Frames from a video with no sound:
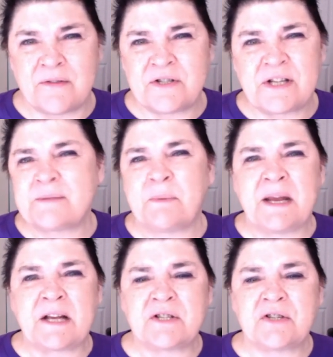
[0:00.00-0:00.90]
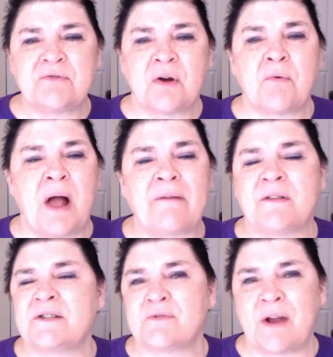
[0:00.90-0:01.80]
with just because you don't have
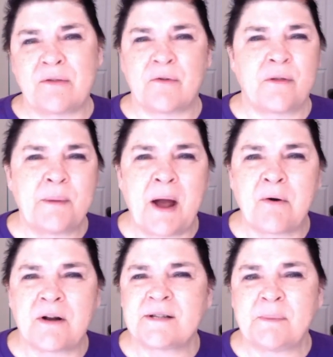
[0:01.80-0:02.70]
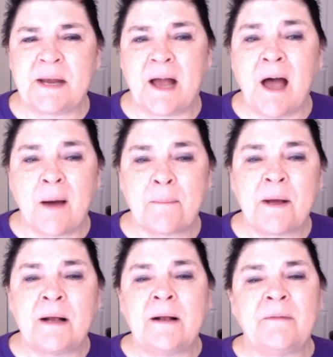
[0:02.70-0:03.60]
the strength or the power to speak up.
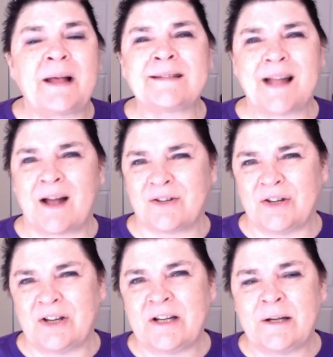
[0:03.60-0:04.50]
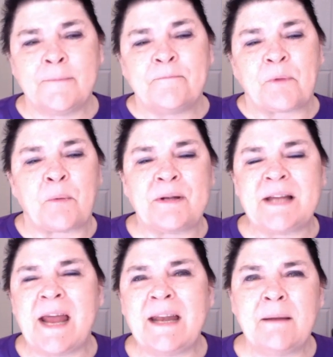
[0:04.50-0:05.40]
That's not good.
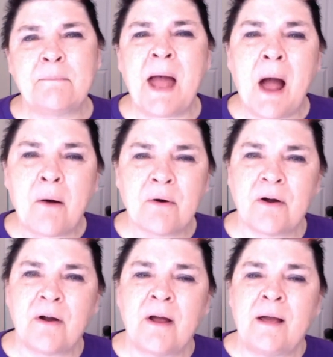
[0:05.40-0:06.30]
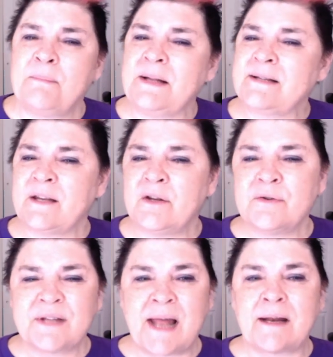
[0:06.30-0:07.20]
Retaining power means that you
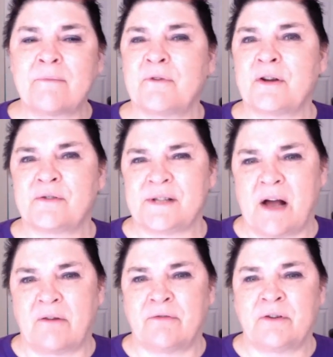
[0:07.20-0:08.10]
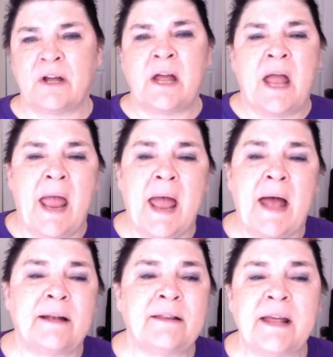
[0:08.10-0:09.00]
stand up for yourself.
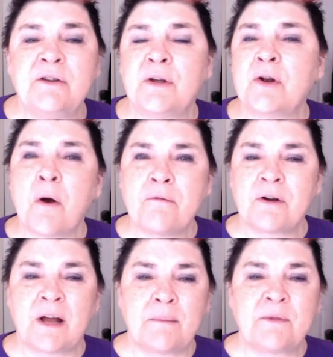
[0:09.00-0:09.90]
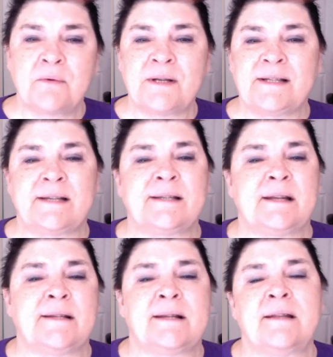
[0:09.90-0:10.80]
And then you can overcome the
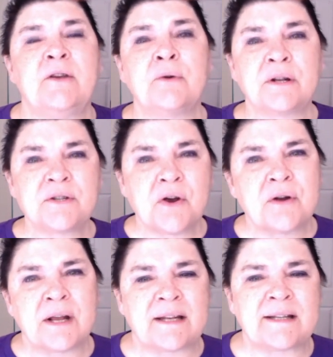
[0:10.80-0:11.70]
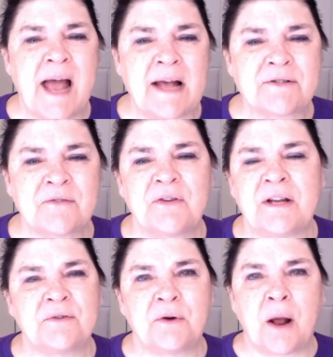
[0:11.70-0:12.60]
resistance and you can turn a catastrophe
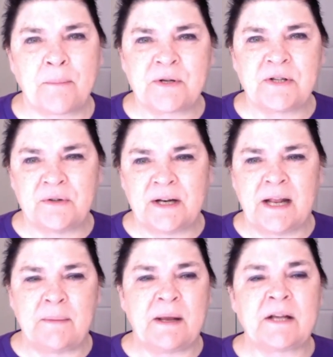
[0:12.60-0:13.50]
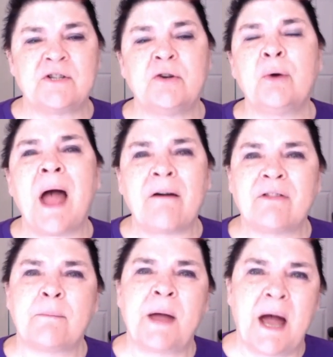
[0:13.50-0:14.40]
into an opportunity because you have
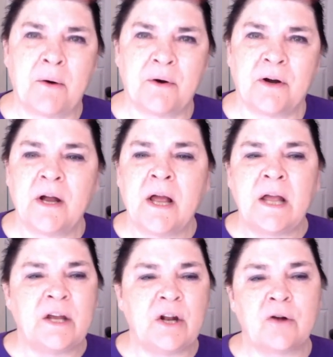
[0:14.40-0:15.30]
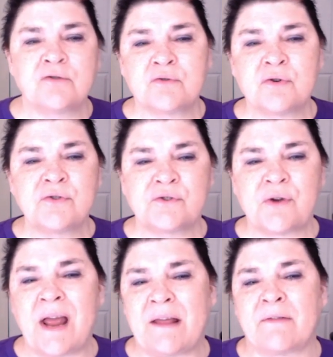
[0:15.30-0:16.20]
the power. You know, true
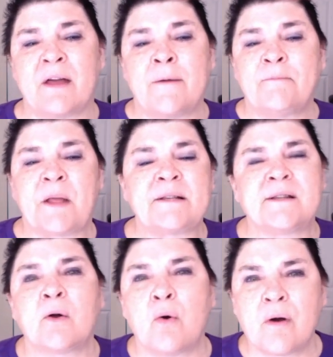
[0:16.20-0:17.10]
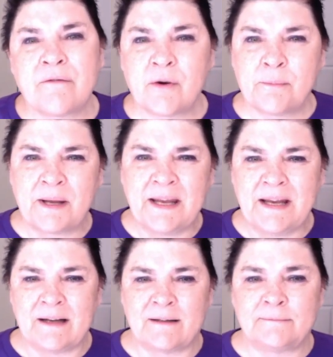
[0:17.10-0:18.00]
strength is the core of your
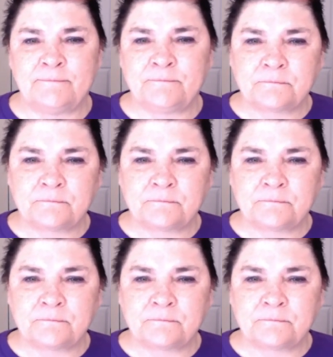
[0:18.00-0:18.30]
being.